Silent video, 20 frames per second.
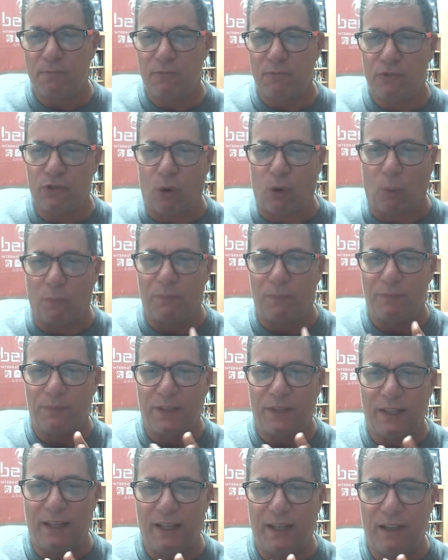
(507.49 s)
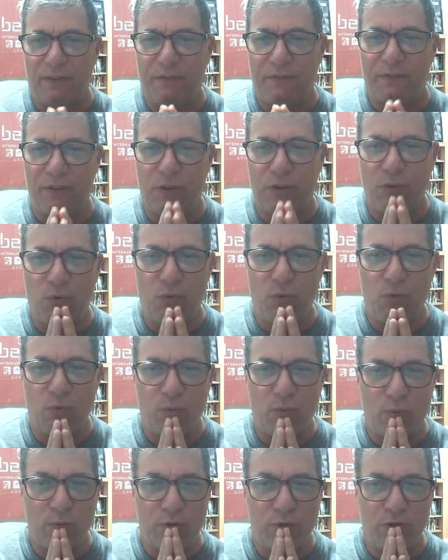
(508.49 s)
So if
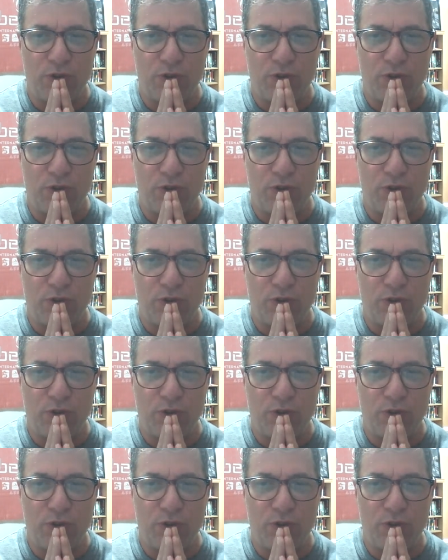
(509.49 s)
you